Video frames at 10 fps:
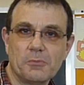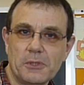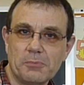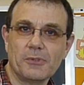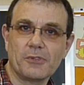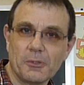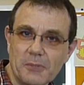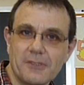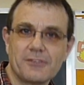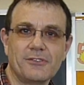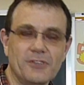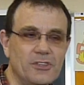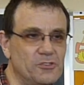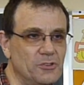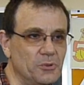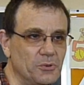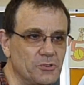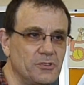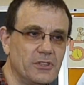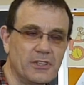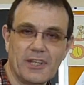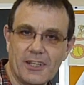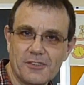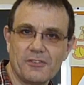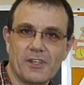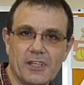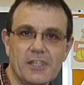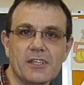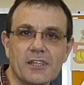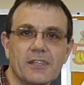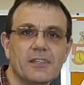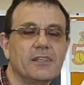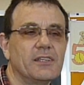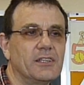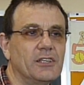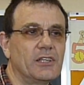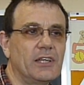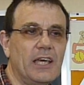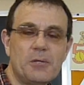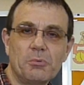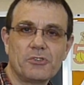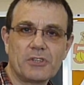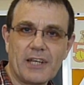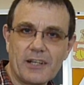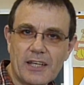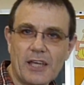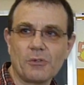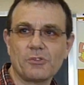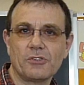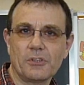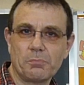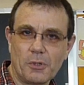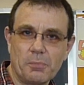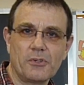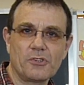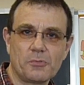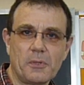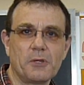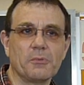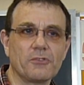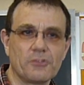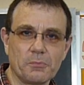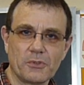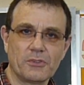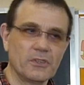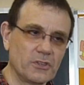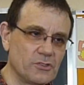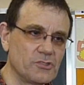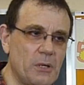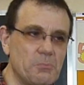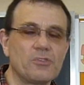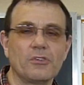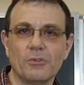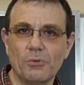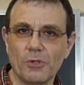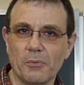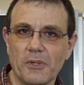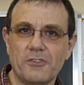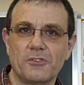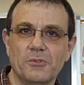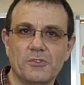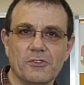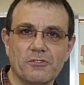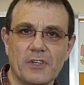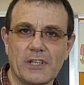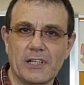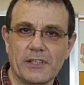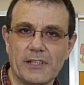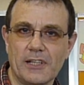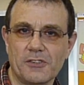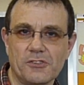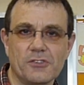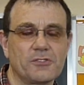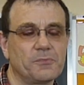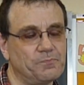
the people who come in through these doors at the end of their year able to carry out a proper experiment from conception all the way through to the final analysis.